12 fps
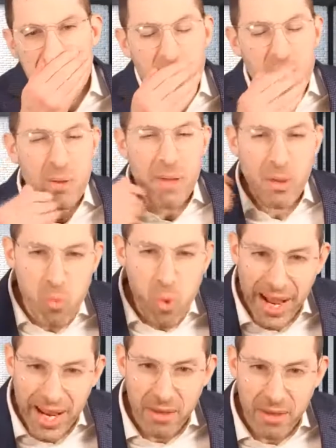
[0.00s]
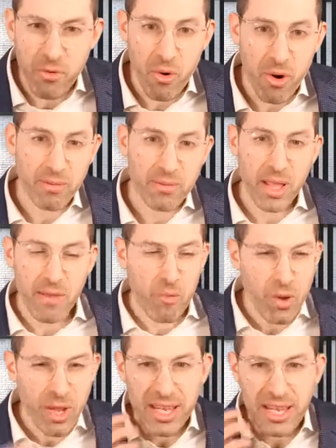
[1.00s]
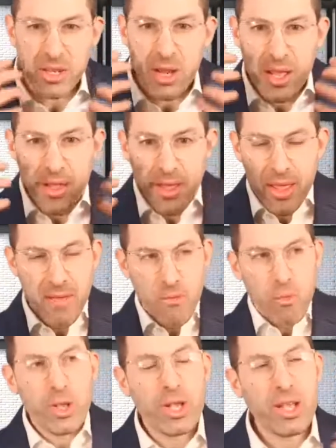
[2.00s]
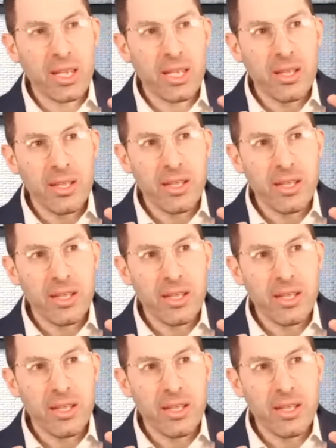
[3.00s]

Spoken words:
What am I waiting for? If we can